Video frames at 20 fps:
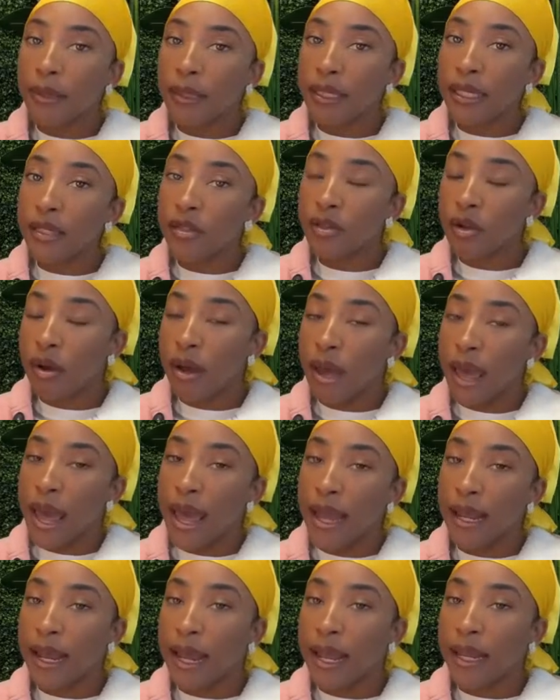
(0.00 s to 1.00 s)
please go
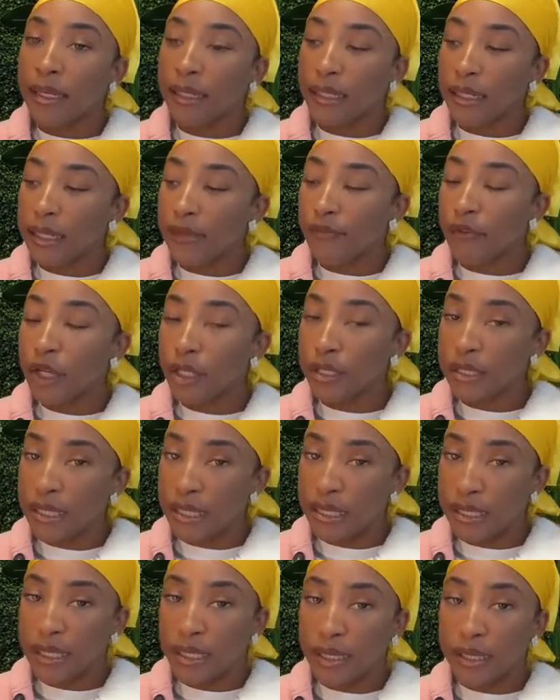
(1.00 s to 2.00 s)
ahead and leave your
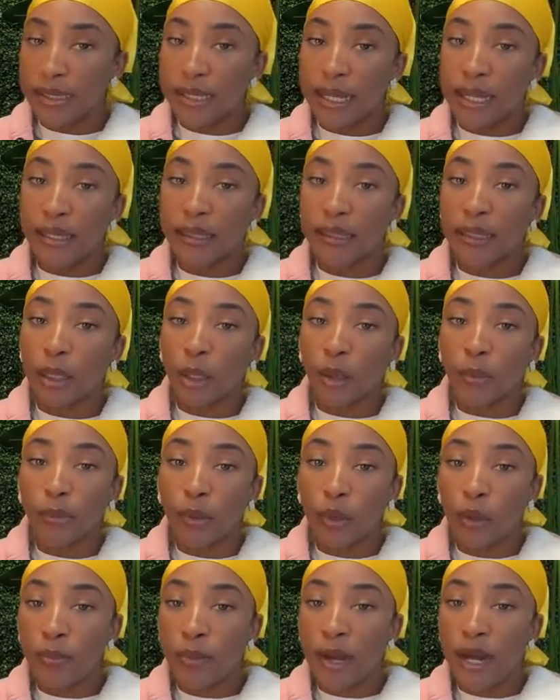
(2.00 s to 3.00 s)
details in the little
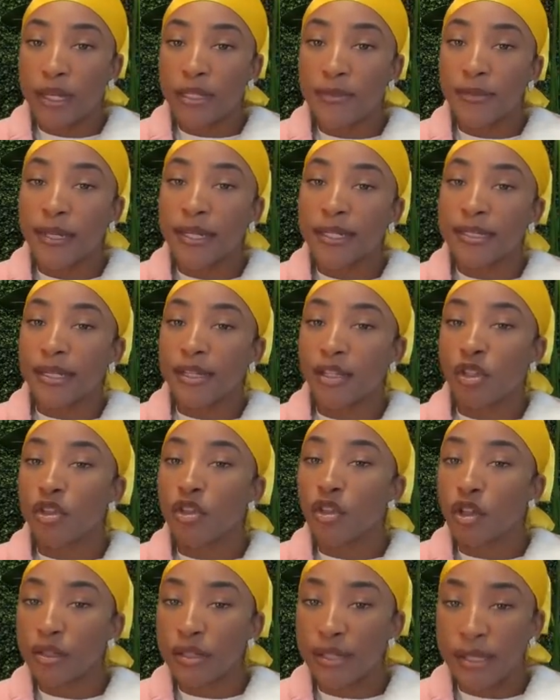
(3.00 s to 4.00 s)
blue box, because it's
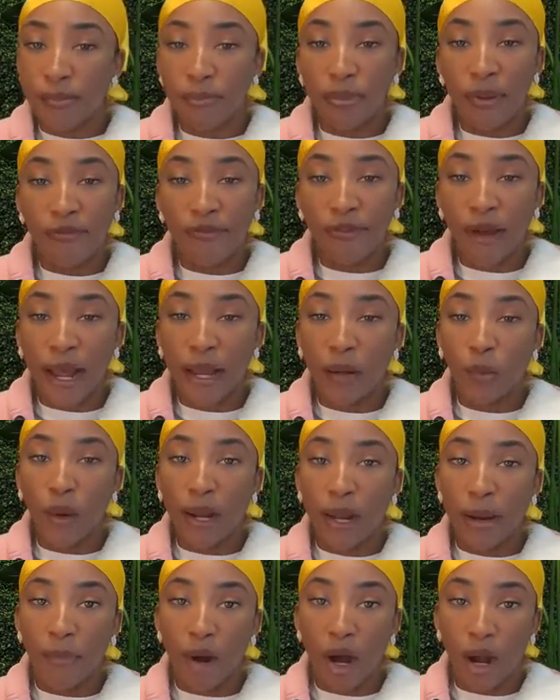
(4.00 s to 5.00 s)
so simplified
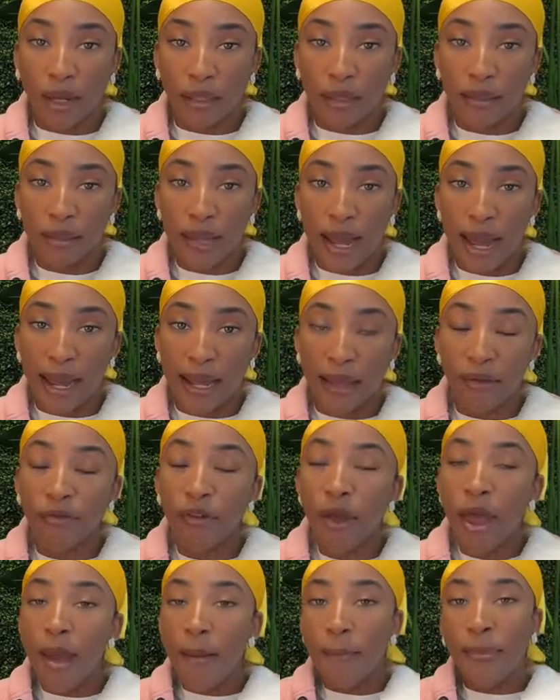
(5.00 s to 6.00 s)
when I'm on the
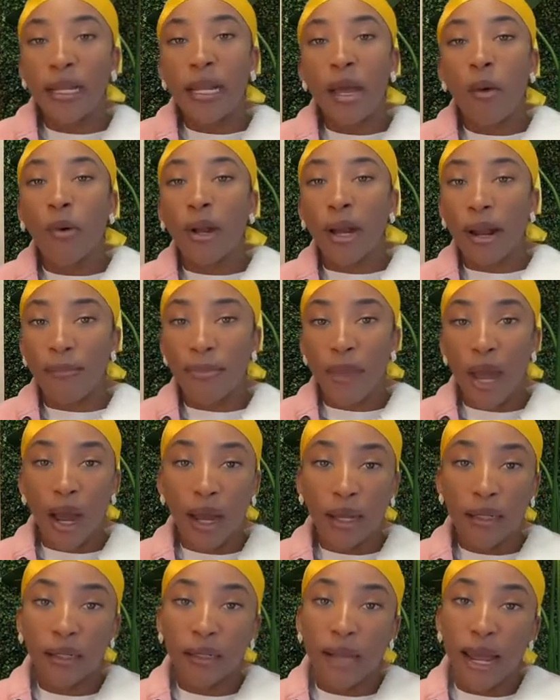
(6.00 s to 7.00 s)
live. But then when I'm
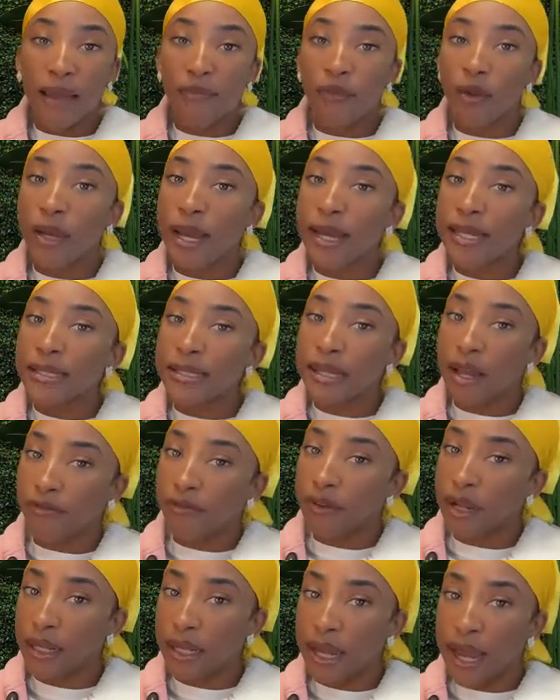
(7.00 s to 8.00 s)
not on the live, you guys
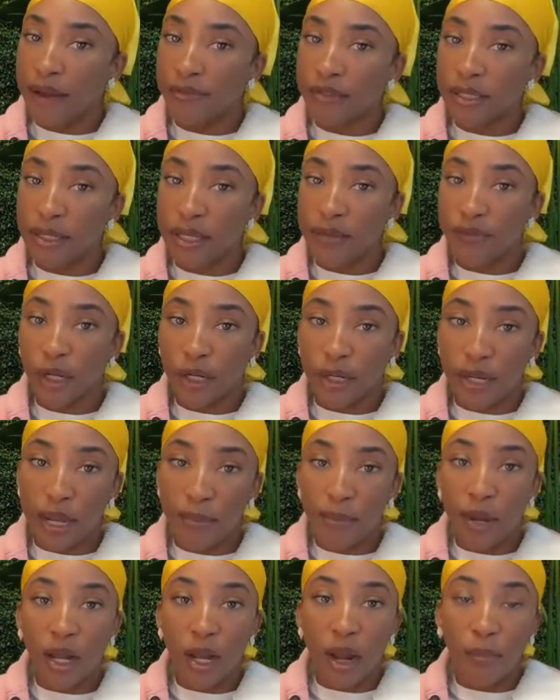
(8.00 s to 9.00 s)
definitely have to leave your
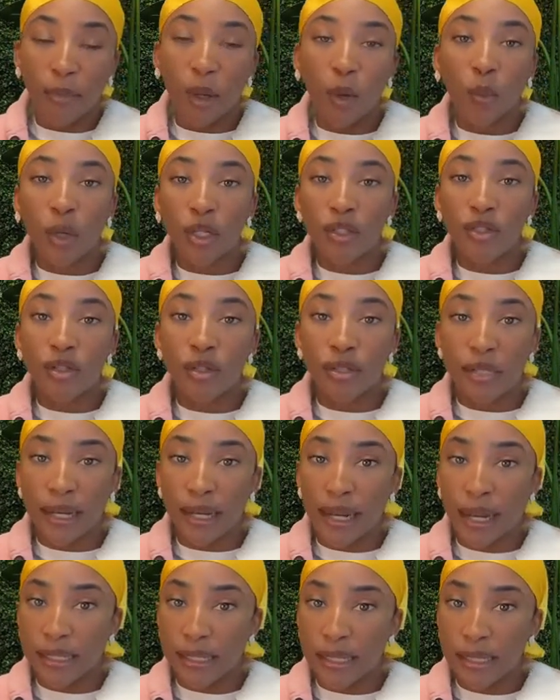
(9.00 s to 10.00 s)
name and number once you
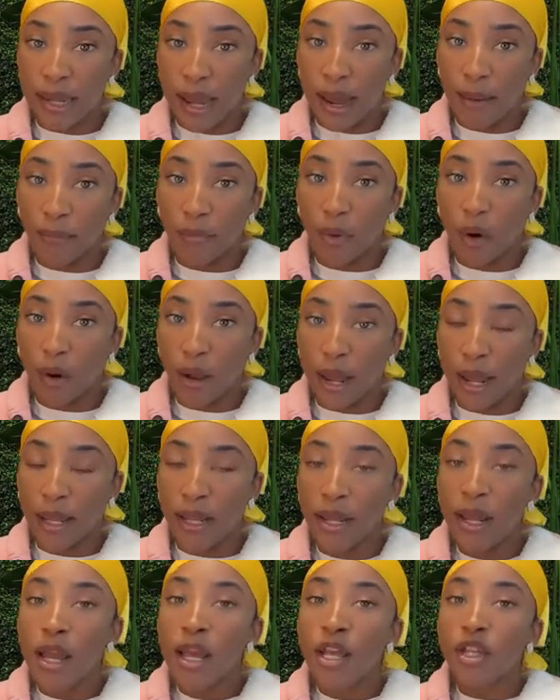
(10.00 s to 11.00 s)
send that DM,
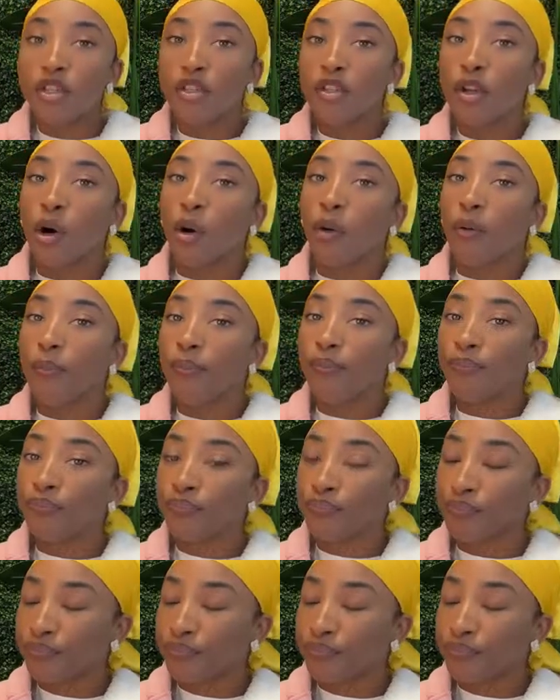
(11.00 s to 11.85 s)
okay? So